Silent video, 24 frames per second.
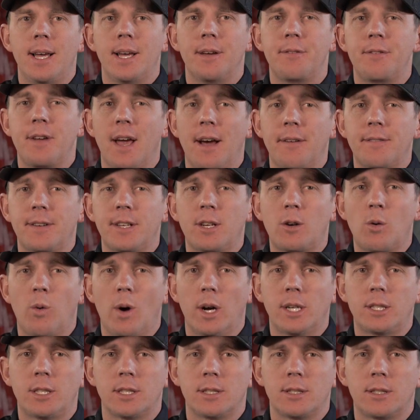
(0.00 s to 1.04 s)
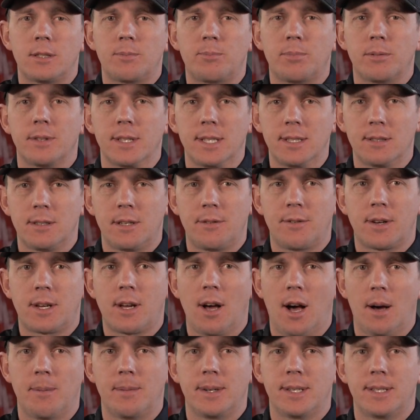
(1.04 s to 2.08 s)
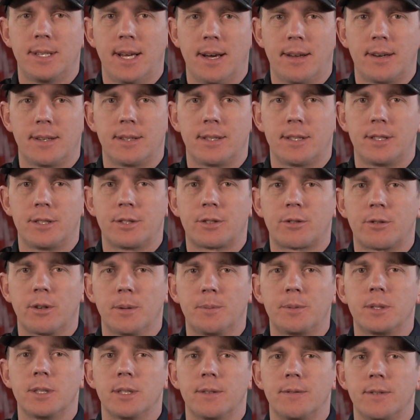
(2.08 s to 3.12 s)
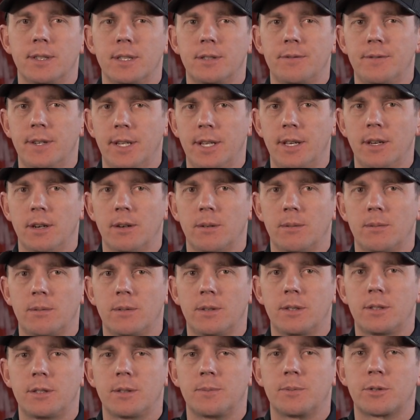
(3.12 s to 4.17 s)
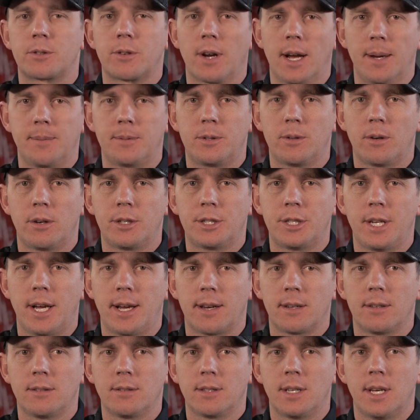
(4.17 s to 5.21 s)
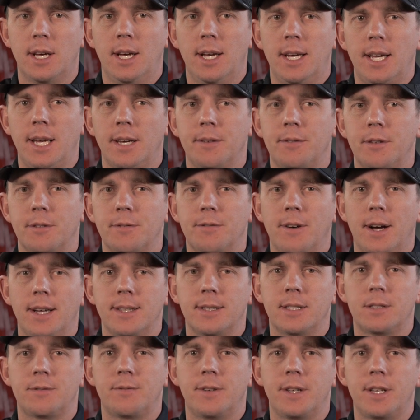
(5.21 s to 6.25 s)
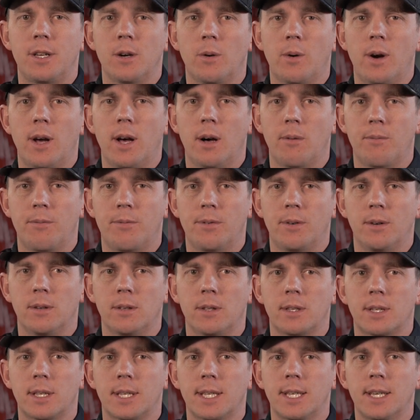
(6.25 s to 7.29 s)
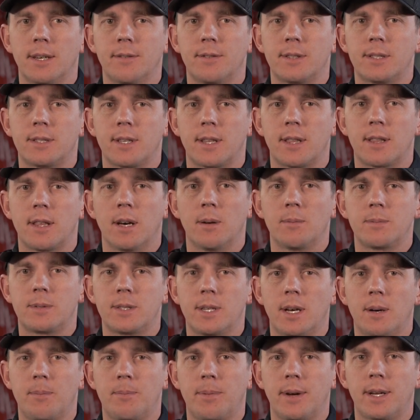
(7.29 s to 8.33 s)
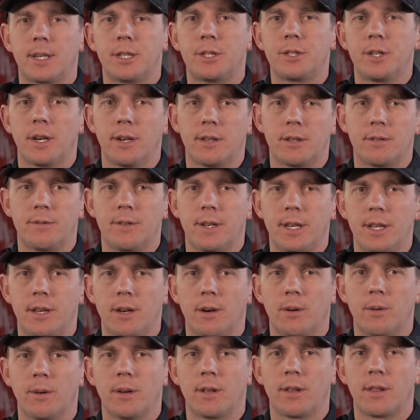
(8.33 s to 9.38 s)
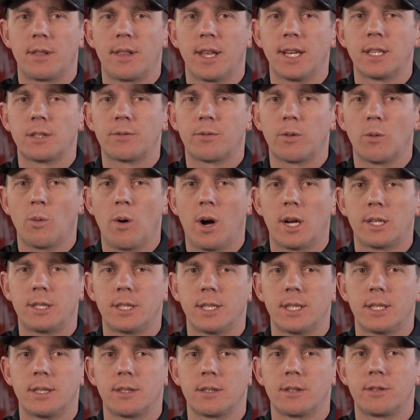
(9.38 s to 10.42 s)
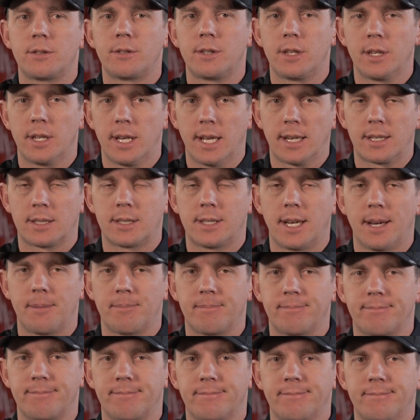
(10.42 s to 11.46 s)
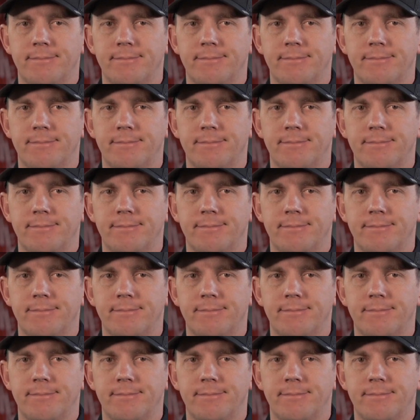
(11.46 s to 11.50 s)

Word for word: If you have any questions, please leave a comment down in the description of this video. Subscribe to our channel. If you find this video helpful, give us a thumbs up and share the video. Thanks for watching. See you next time.